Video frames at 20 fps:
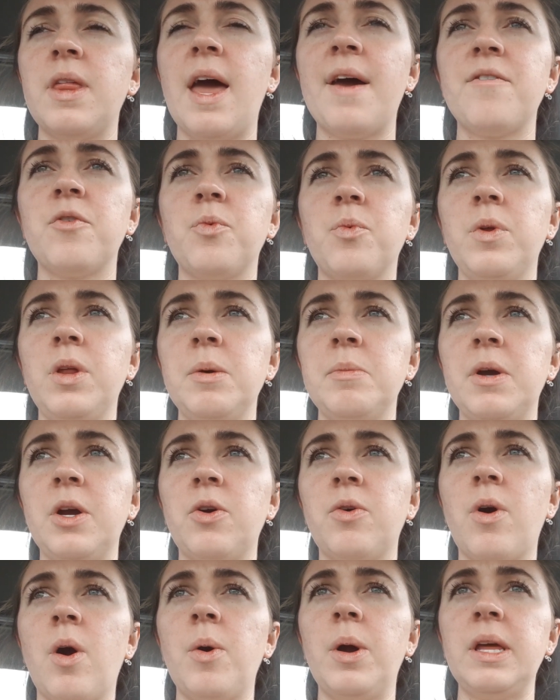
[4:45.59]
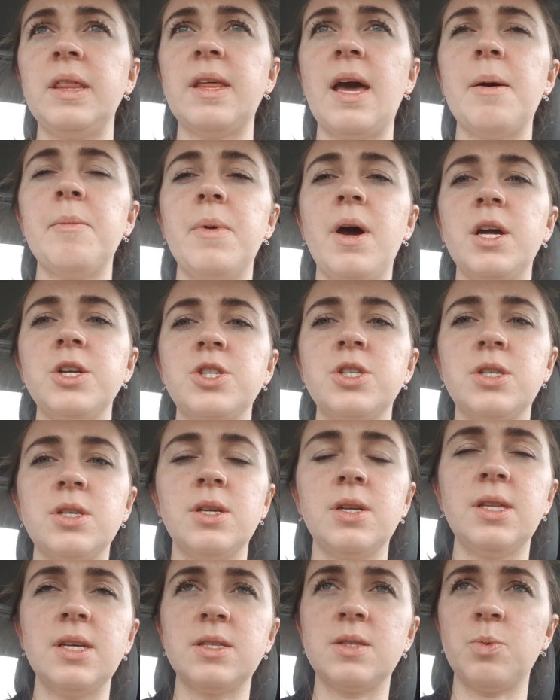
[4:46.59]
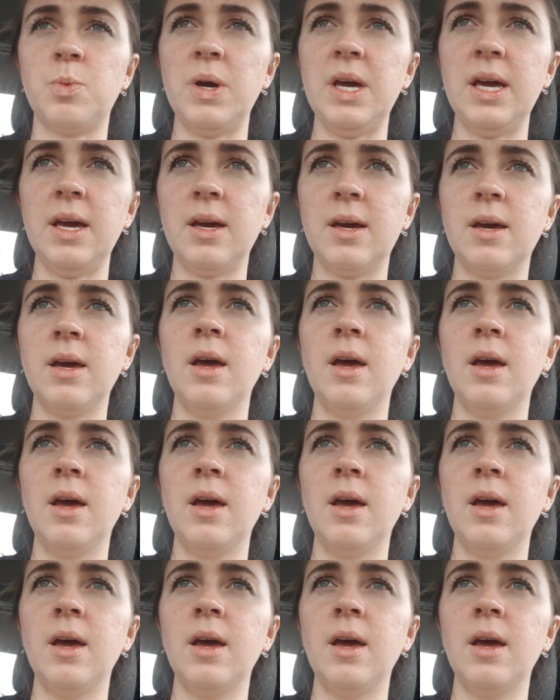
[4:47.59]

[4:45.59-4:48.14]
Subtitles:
They haven't really been growing that much this week.